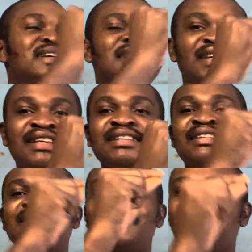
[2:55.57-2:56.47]

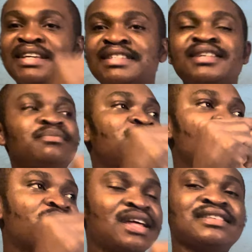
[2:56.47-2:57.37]
indispensable
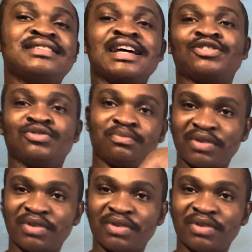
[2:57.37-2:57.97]
things that should